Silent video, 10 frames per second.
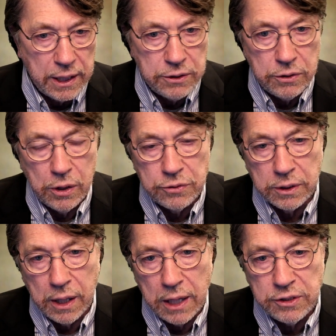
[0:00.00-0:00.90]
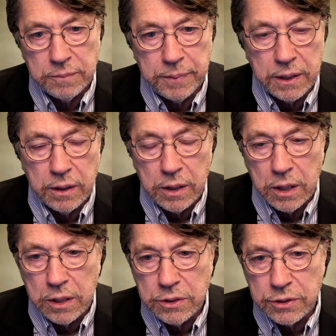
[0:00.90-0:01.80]
I do those in Logic
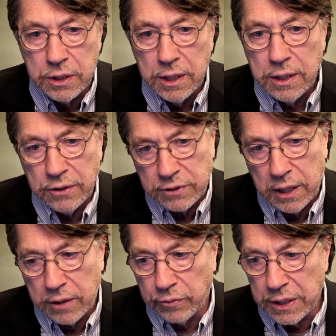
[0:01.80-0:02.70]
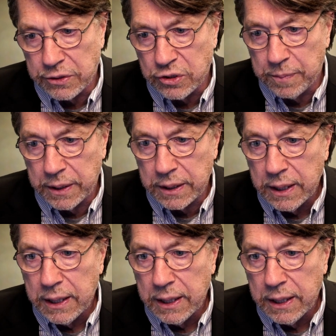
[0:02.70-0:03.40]
because there's a lot of reasons, but